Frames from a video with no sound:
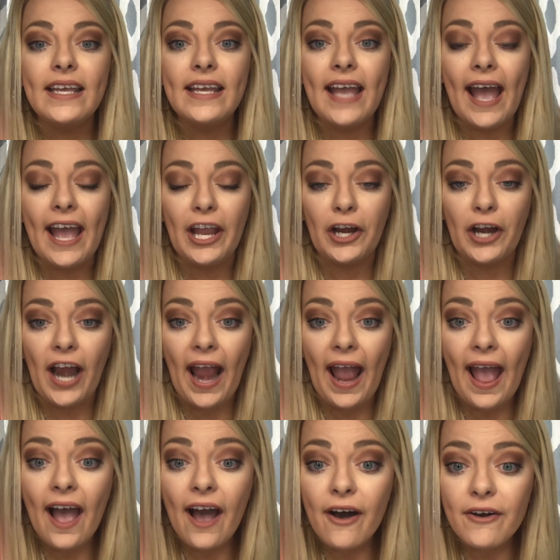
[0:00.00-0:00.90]
At your
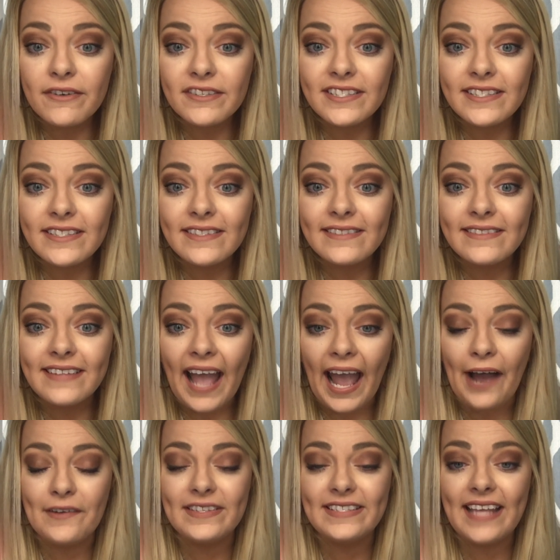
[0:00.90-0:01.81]
house,
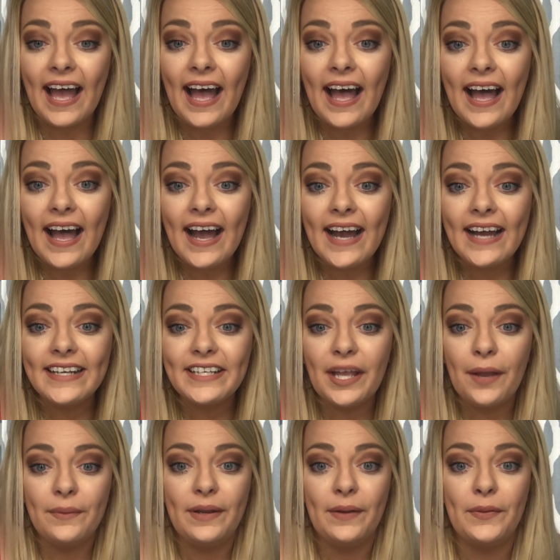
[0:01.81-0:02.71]
outside,
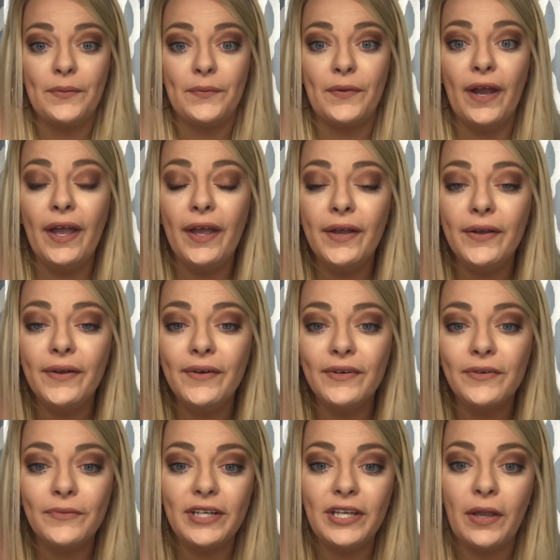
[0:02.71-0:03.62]
going down the
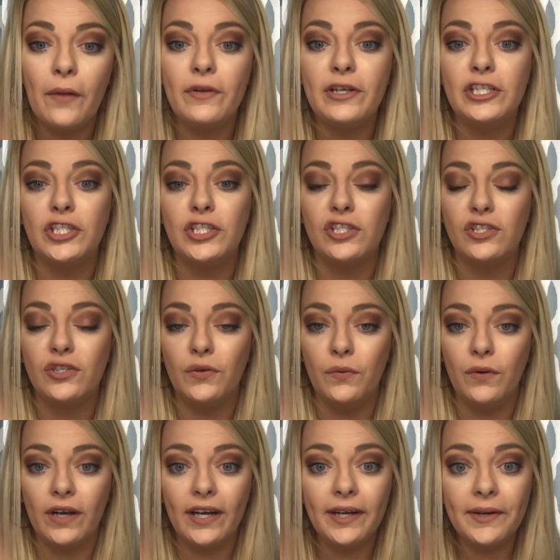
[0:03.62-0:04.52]
road, when you go in a
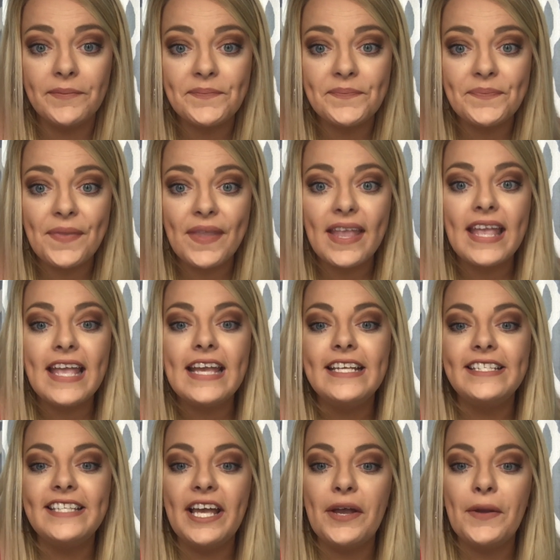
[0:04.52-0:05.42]
store.
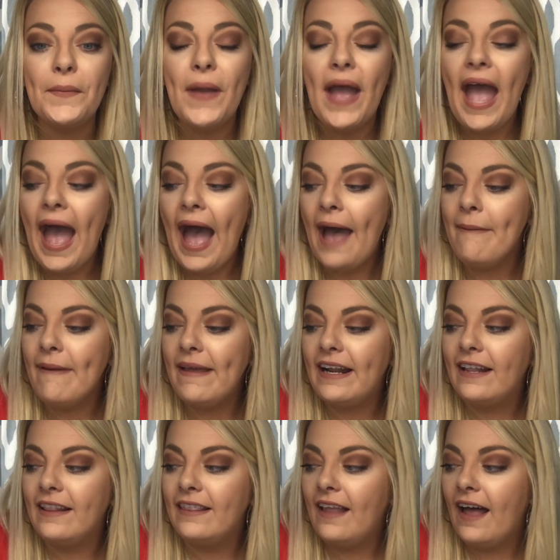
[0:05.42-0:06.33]
So I bet
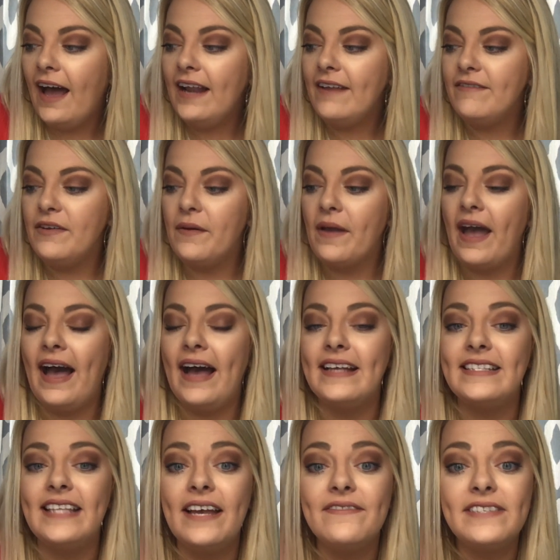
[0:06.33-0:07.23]
a lot of you
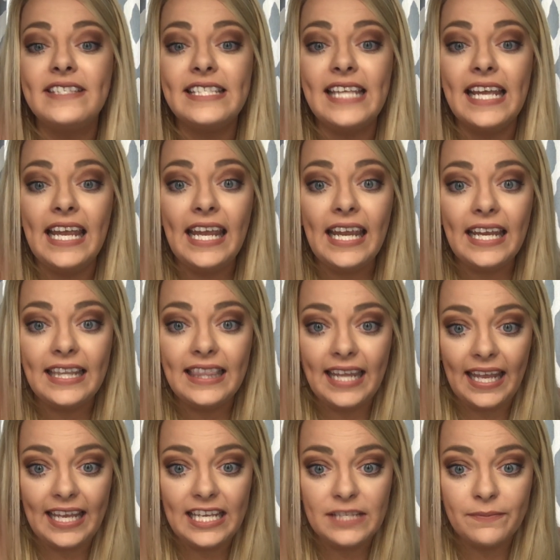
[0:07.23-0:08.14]
guys have seen
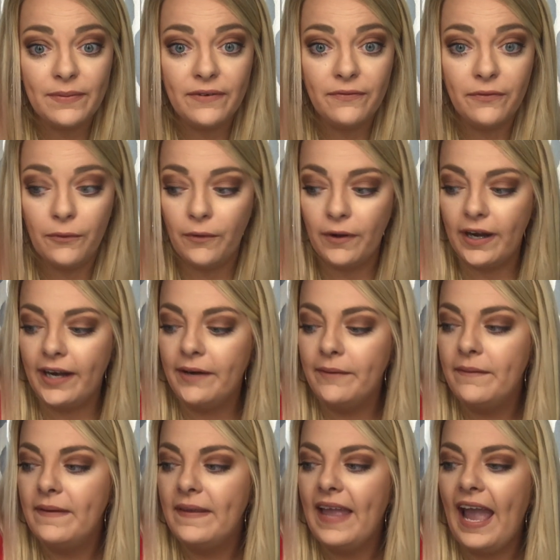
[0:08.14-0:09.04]
these before
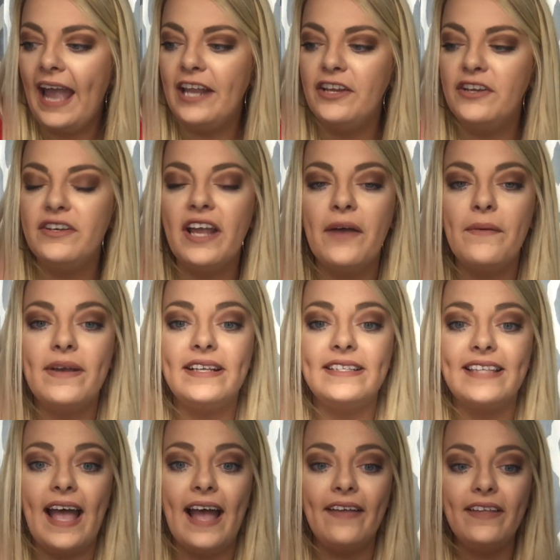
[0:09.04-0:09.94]
and you know
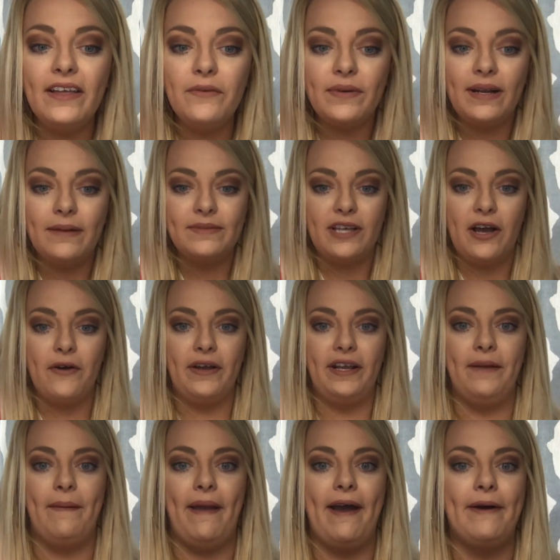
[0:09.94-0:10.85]
exactly what I'm
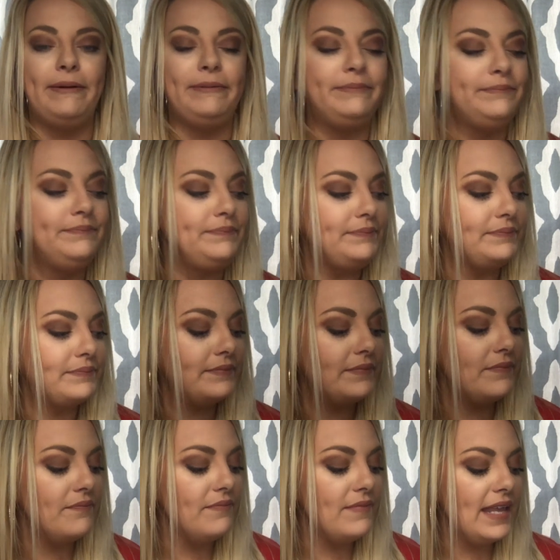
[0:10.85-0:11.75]
talking about.
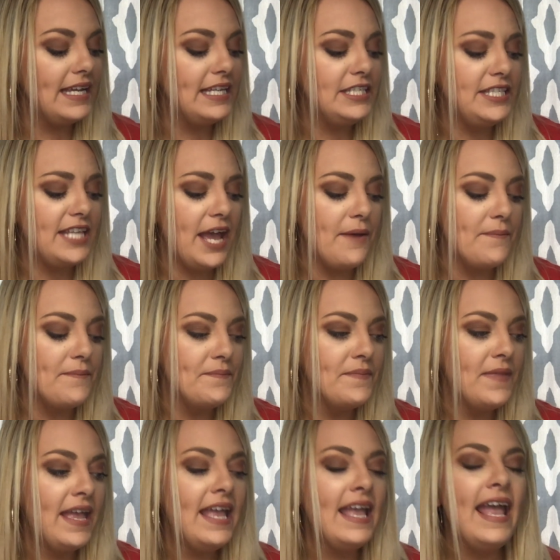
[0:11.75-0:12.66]
So
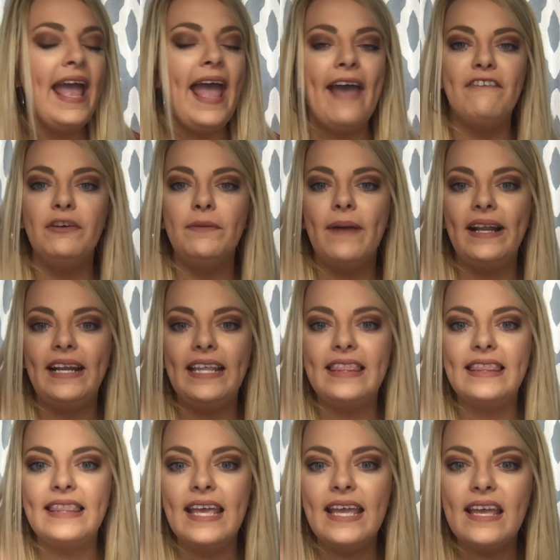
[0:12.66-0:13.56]
Everybody
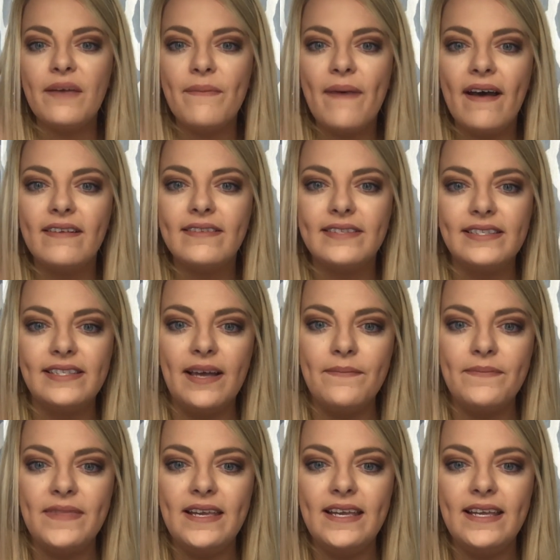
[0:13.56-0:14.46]
think about
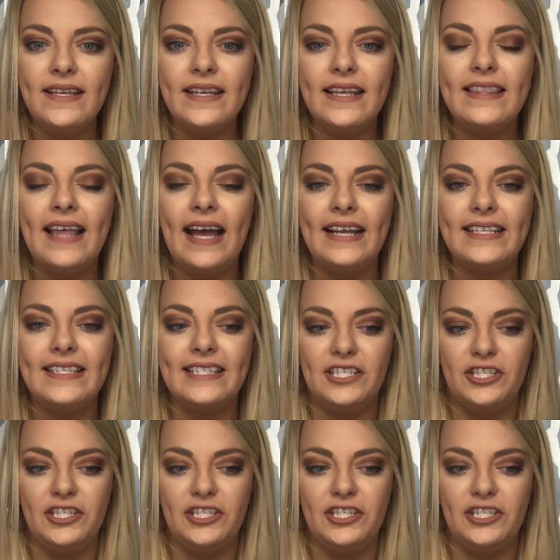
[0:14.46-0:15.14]
something that is the